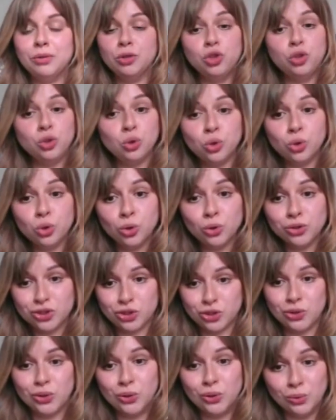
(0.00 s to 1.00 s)
your
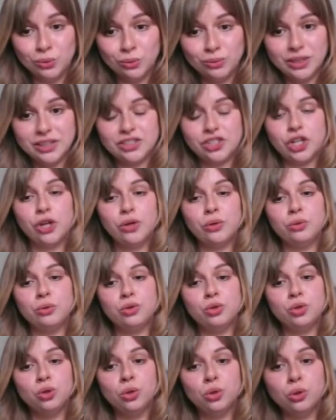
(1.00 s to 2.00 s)
school, so
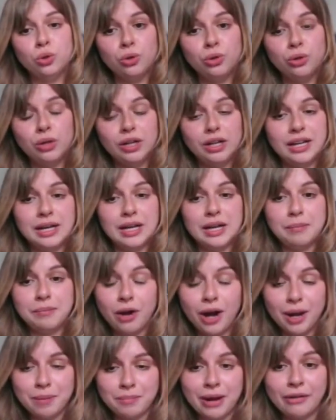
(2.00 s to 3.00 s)
your
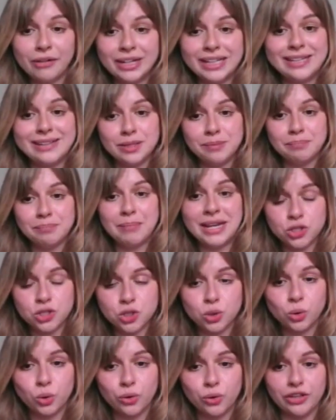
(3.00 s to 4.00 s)
primarily the
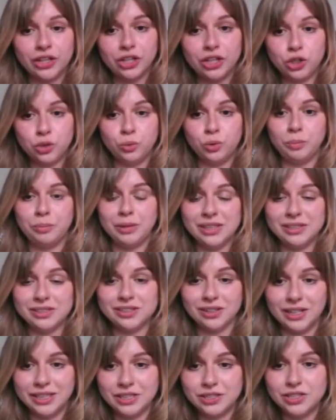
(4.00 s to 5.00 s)
mentor that you will be
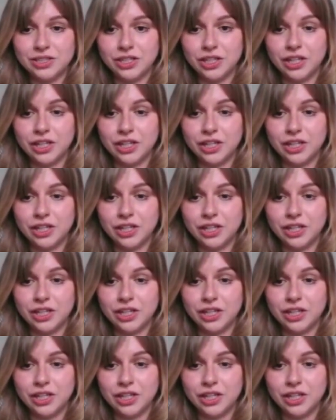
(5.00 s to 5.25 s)
assigned